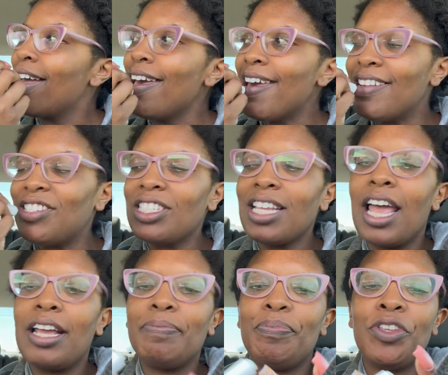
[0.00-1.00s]
And she's
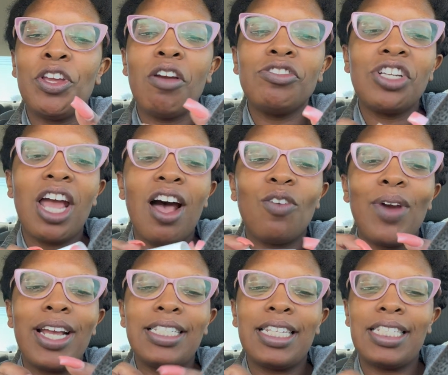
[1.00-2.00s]
like, your child
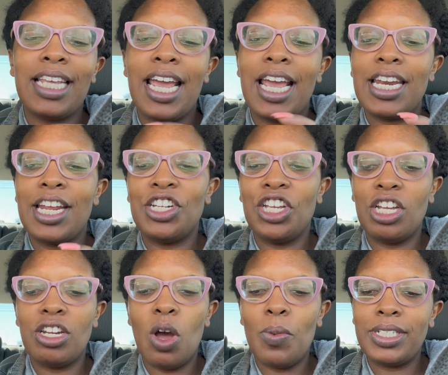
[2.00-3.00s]
raised his hand. And do you
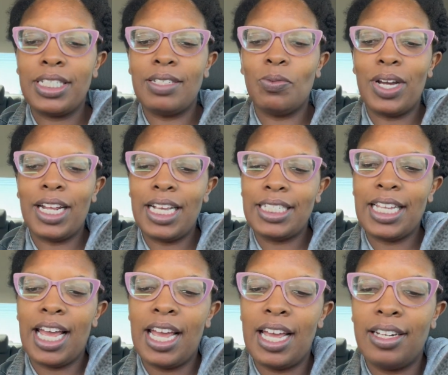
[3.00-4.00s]
know what, what he
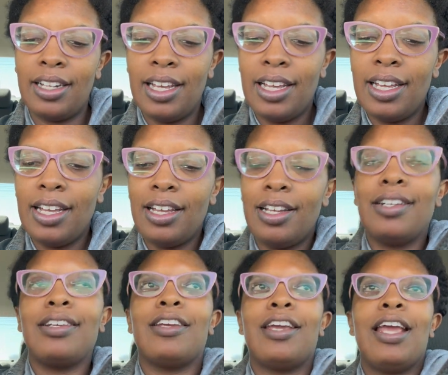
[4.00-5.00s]
said?
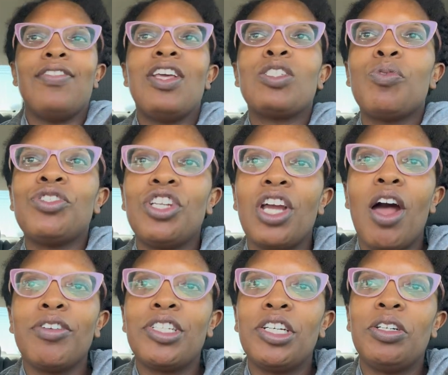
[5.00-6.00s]
He thinks we should
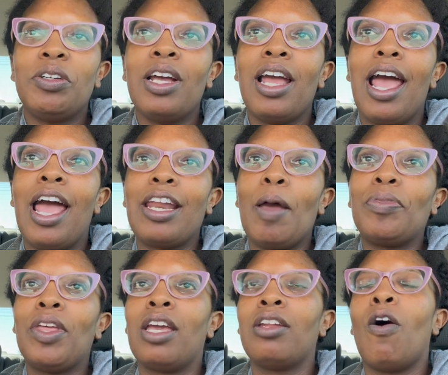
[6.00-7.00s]
go to? And I'm
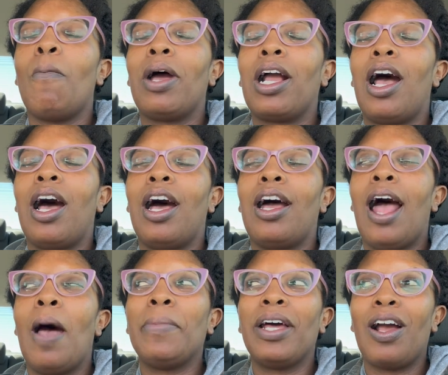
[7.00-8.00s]
thinking, oh my God.
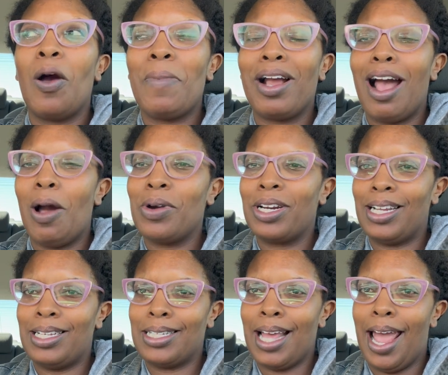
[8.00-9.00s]
I'm like, oh my God, what did
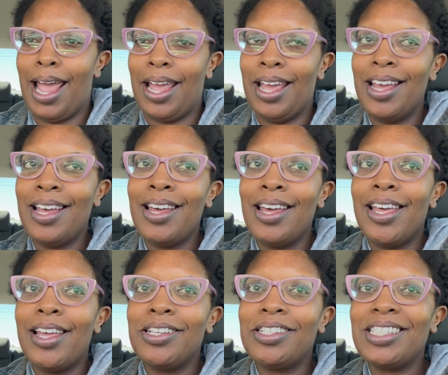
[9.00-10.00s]
he say?
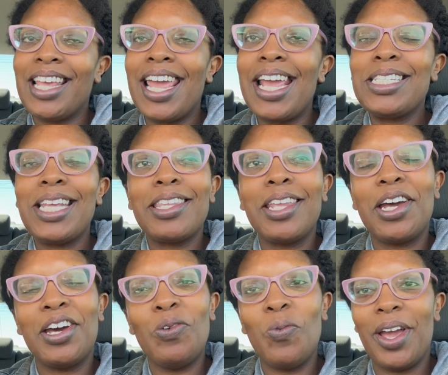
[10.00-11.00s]
She said, he said the
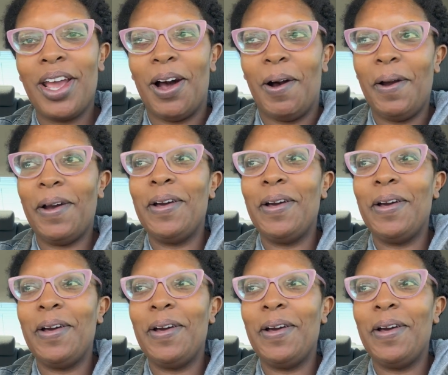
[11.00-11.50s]
Goodwill.